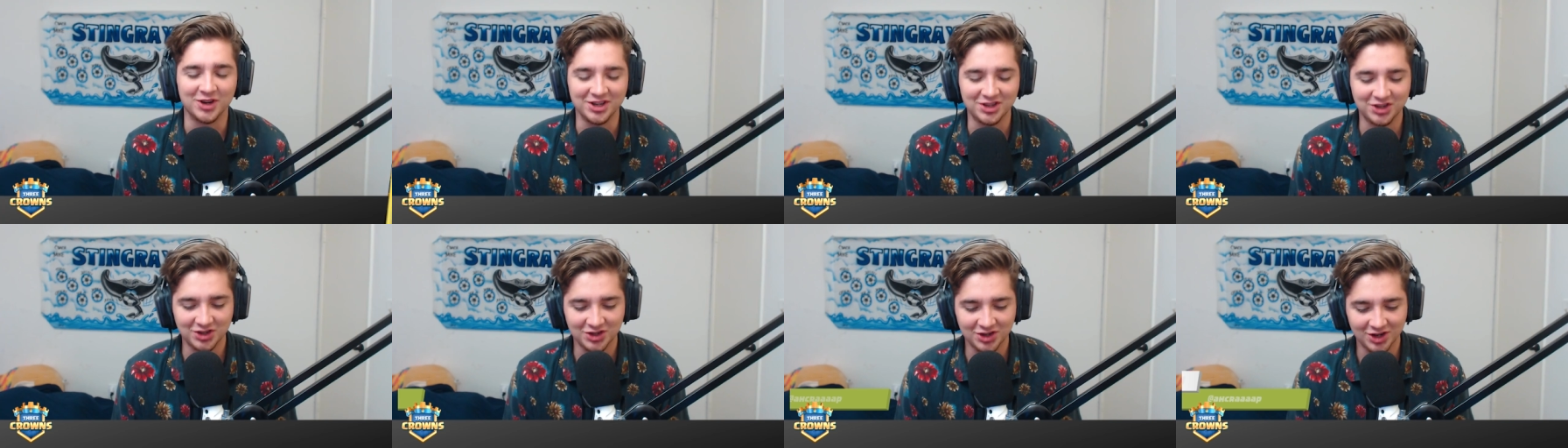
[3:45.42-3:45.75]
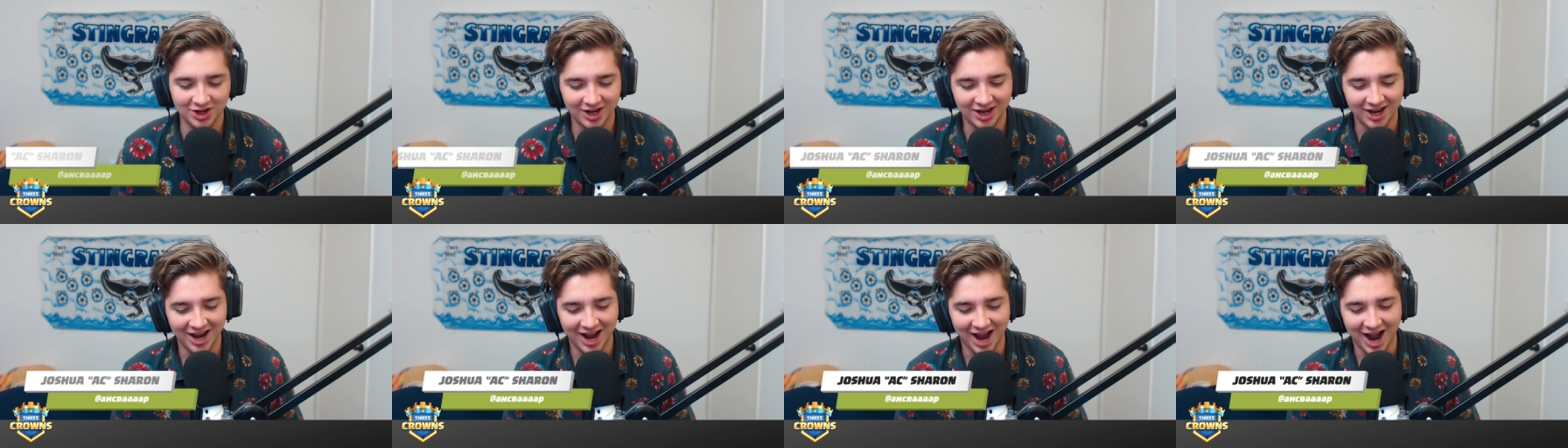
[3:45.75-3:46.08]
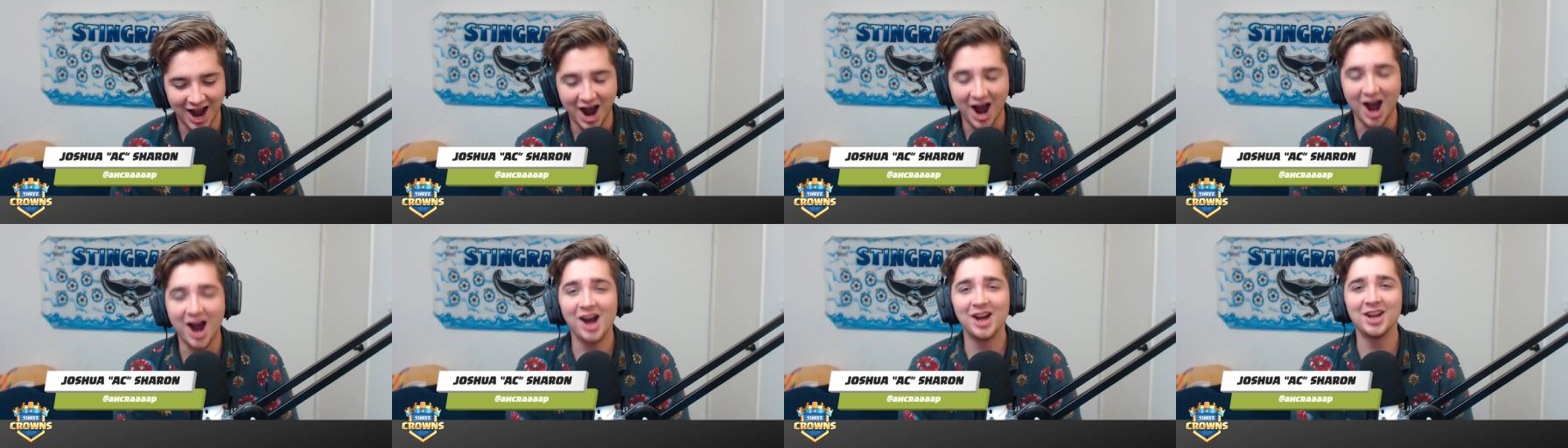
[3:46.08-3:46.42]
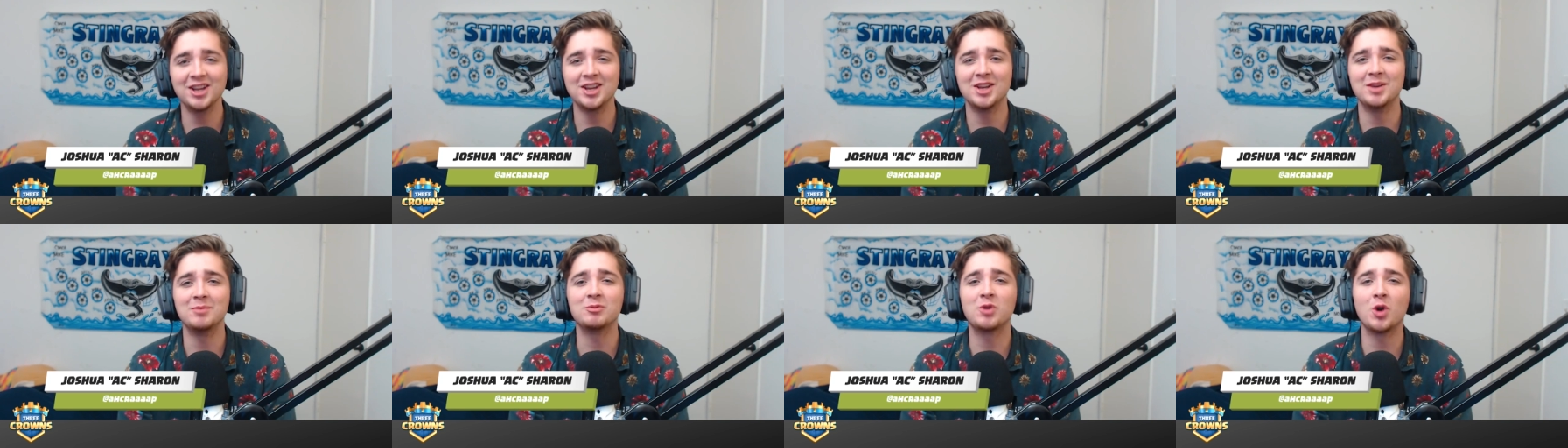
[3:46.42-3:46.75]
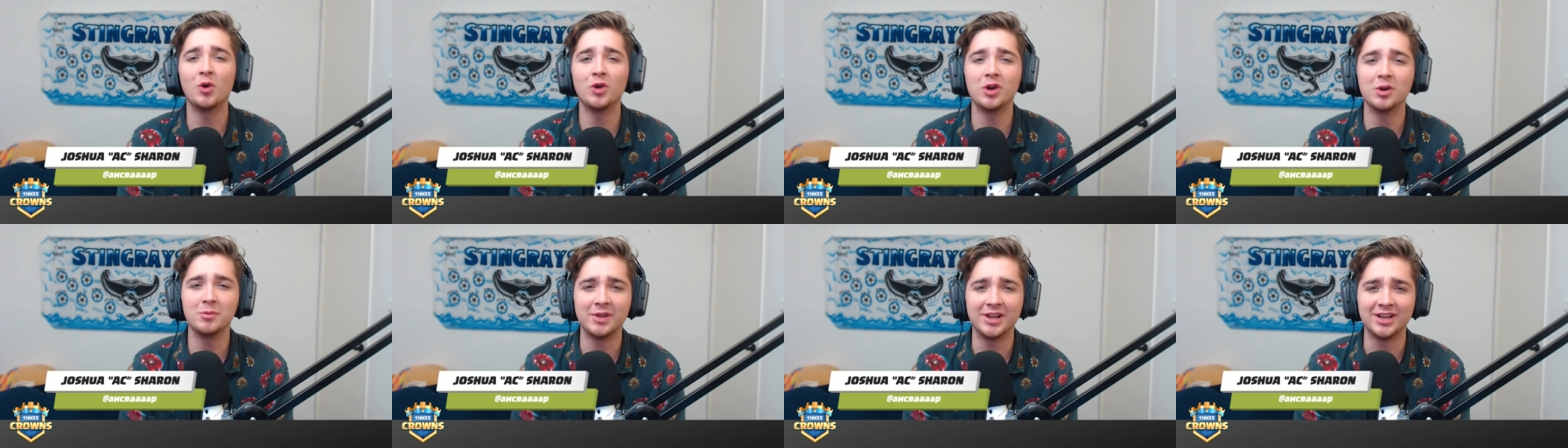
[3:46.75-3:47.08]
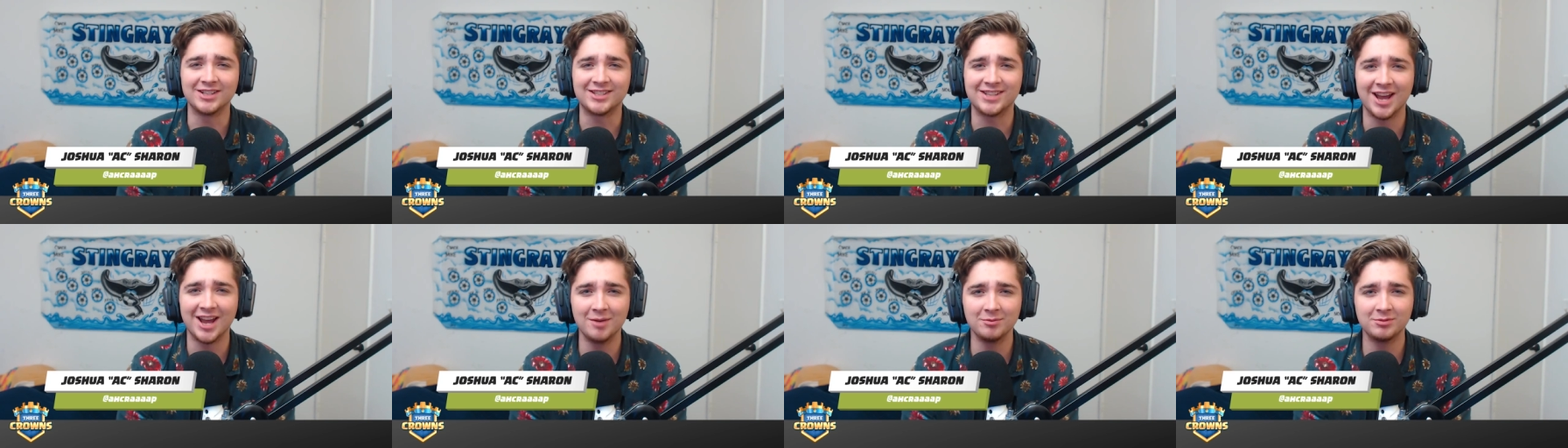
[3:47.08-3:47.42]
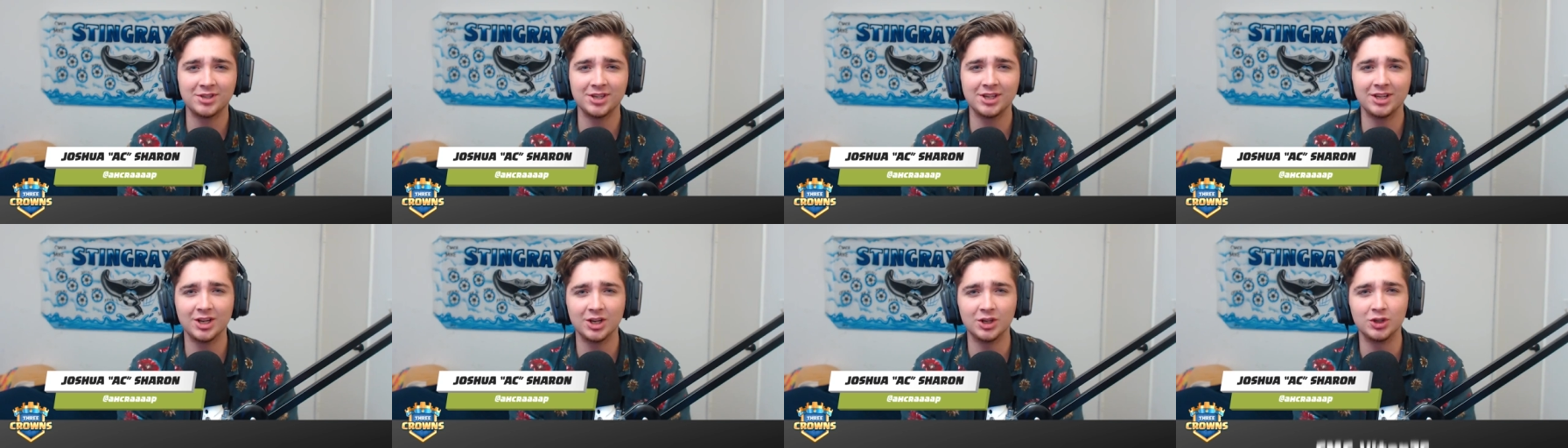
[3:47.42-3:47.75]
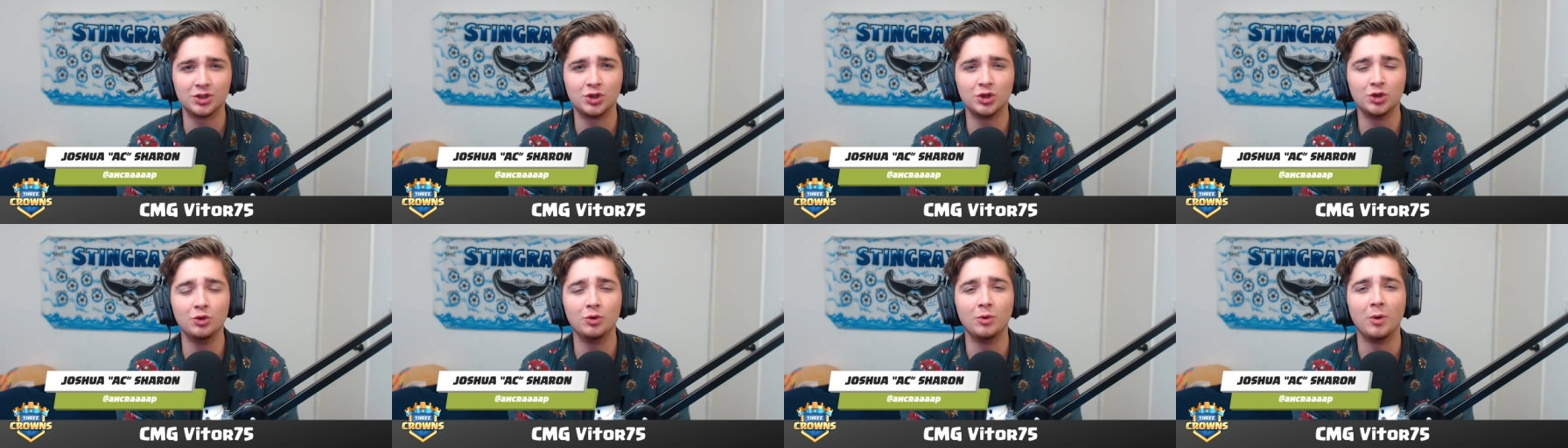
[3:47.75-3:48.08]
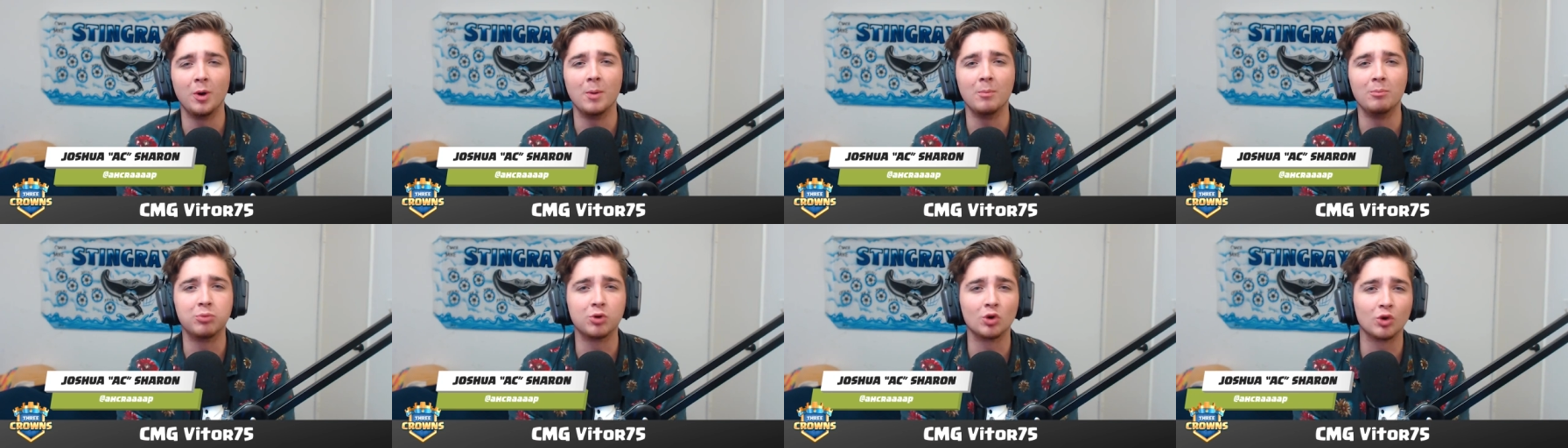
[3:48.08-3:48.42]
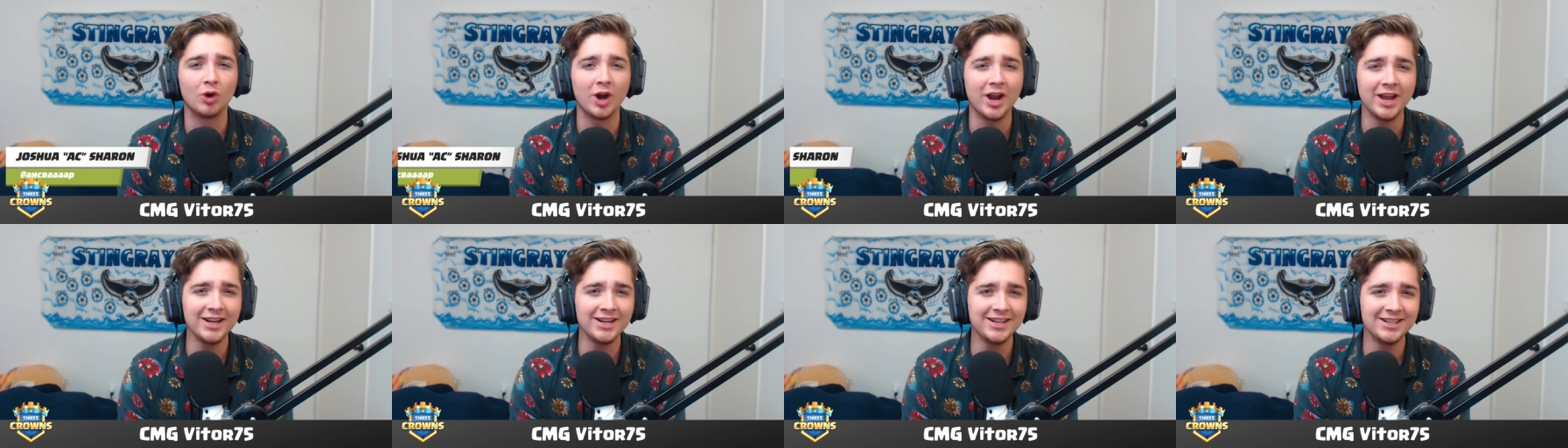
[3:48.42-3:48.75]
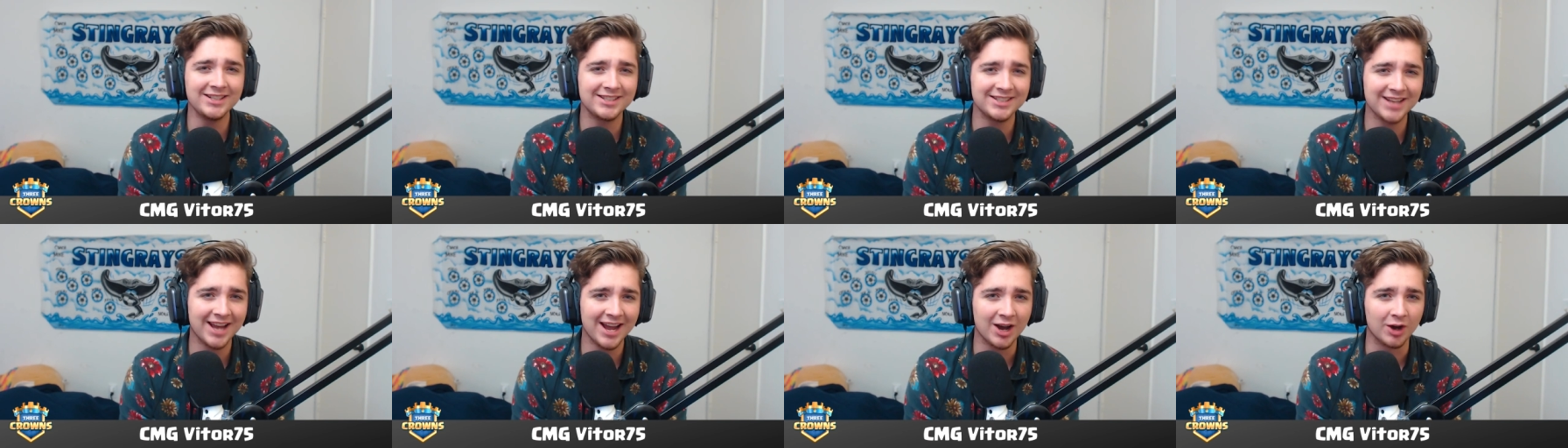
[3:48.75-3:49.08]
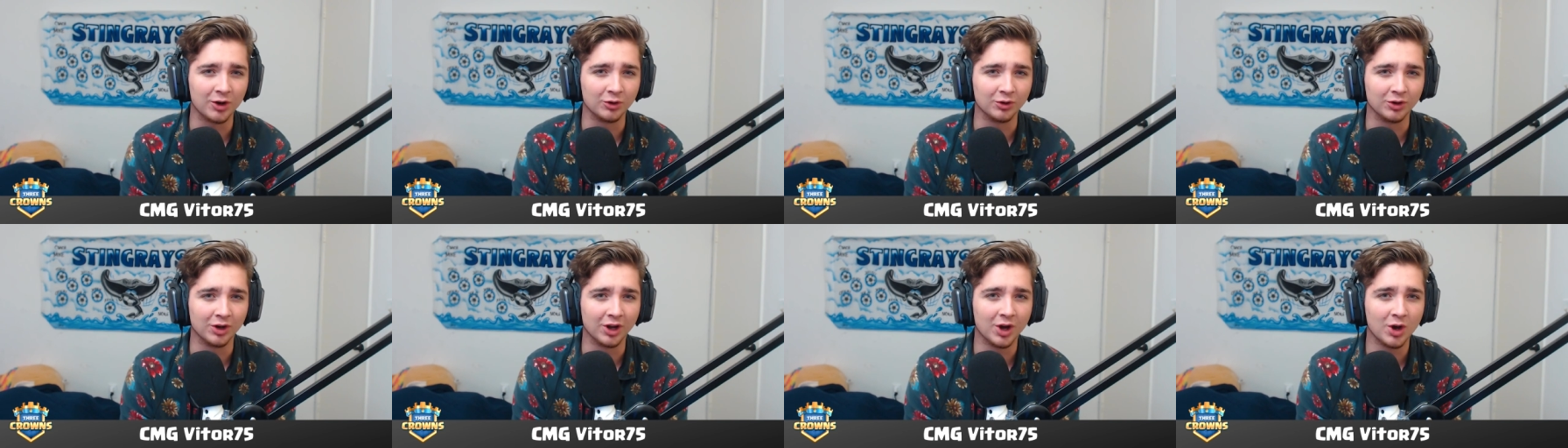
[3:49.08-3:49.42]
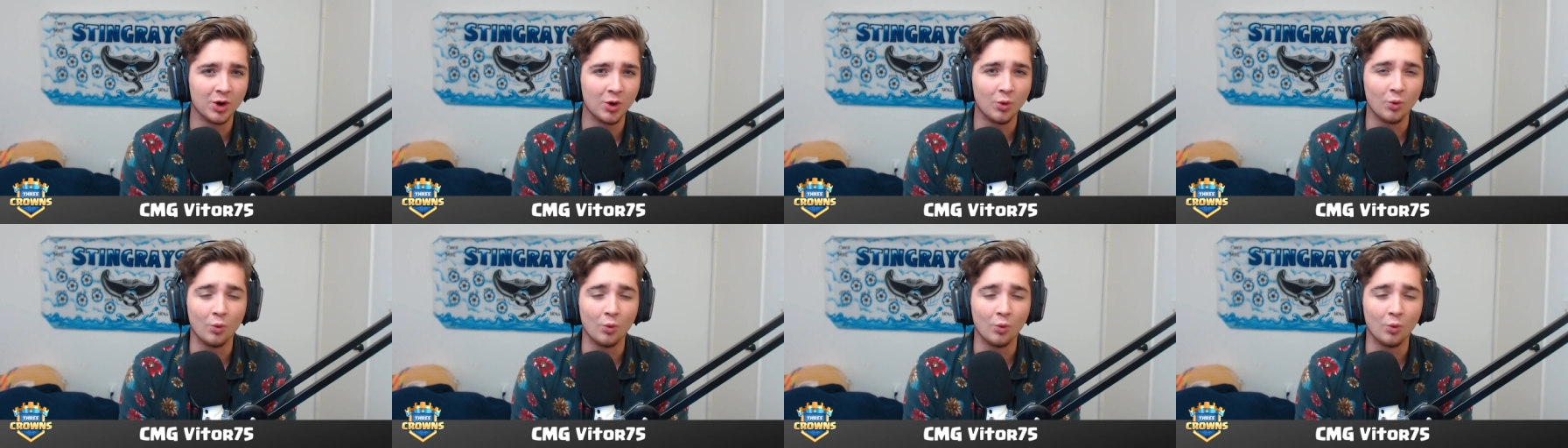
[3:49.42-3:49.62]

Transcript: Rich. I am going to be attempting to break down